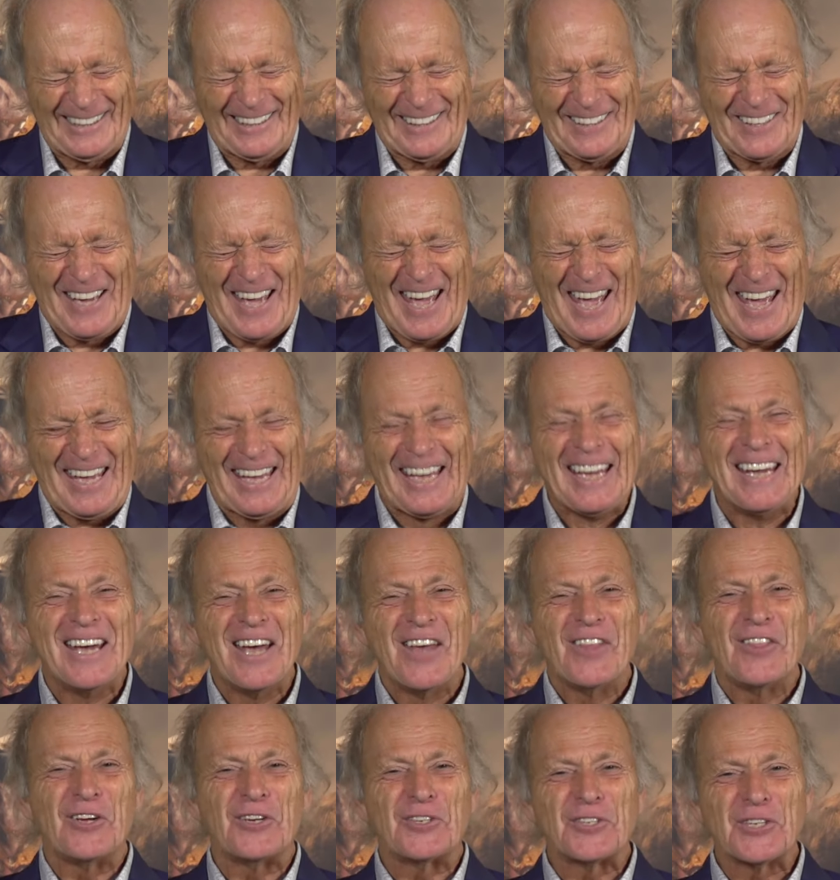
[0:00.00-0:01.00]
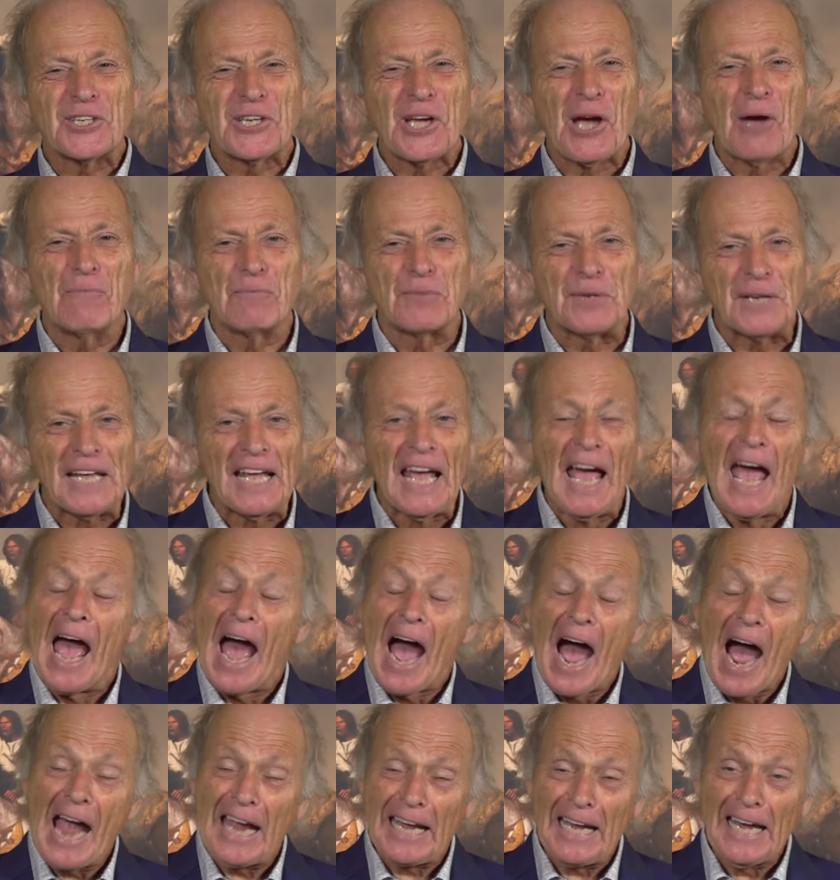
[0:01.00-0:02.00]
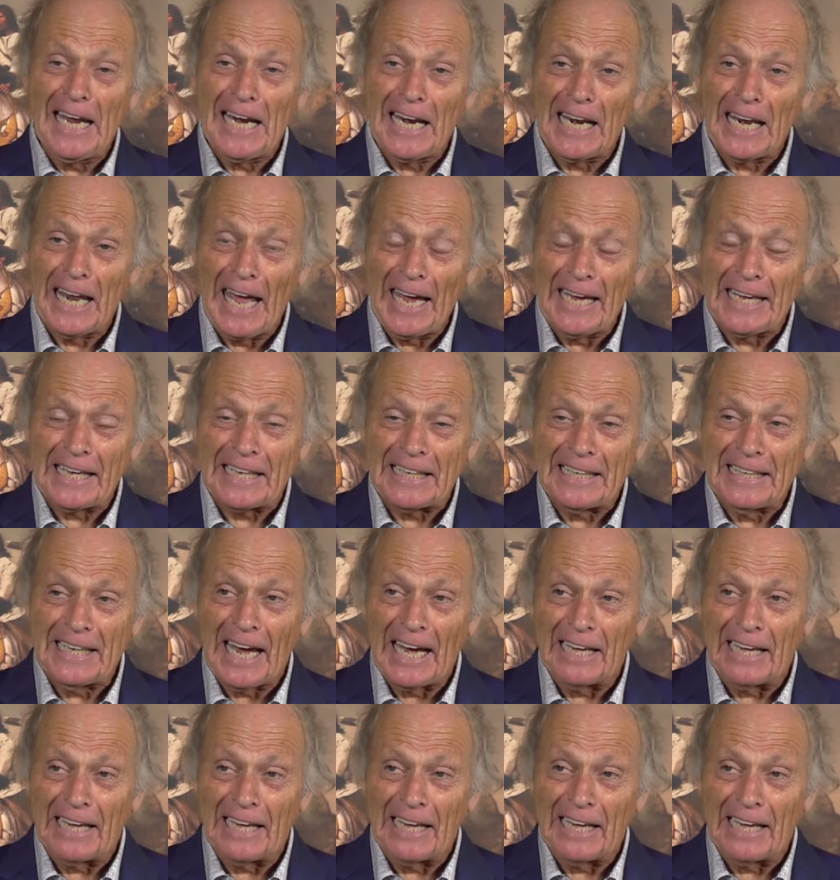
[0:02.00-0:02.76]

Okay, there's a company. I kind of like it.